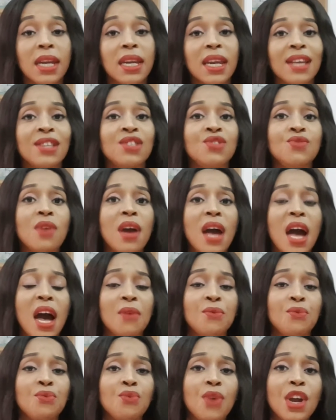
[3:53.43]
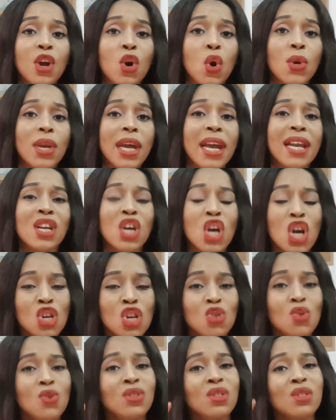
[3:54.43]
Nigeria have recorded
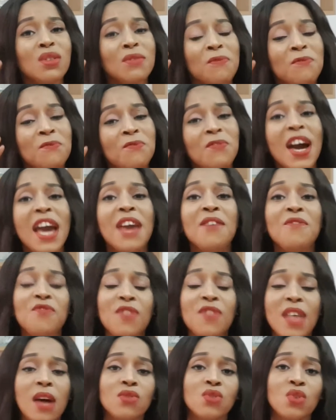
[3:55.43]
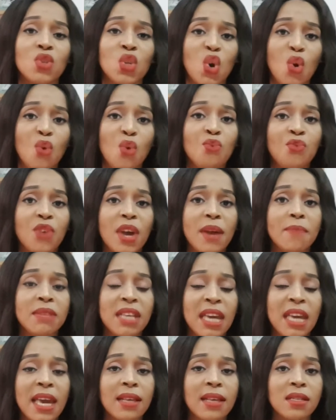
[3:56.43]
close to 5,000
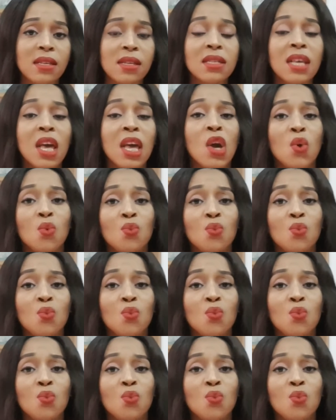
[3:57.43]
confirmed cases